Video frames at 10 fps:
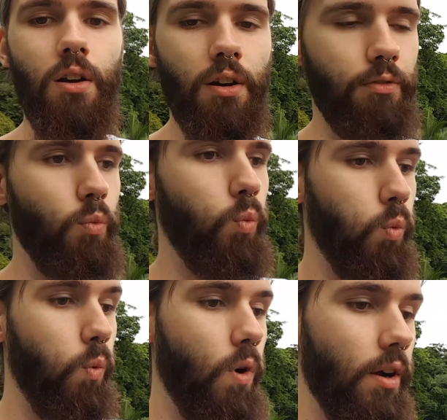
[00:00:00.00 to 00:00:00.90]
of
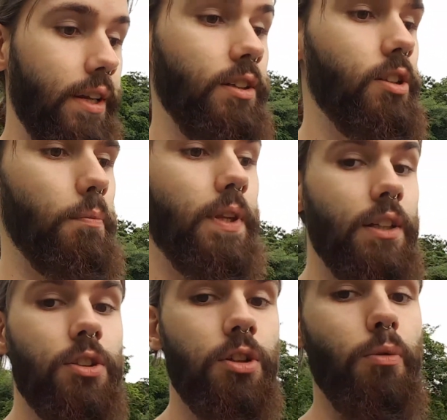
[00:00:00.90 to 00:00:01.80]
wanting
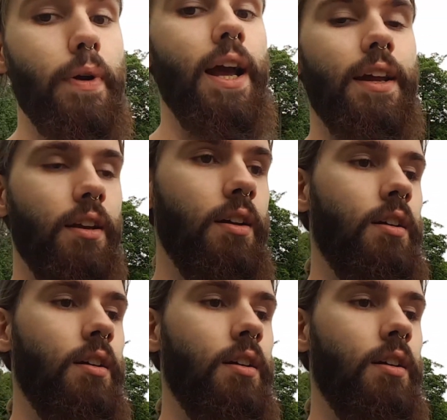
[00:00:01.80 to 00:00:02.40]
something so bad.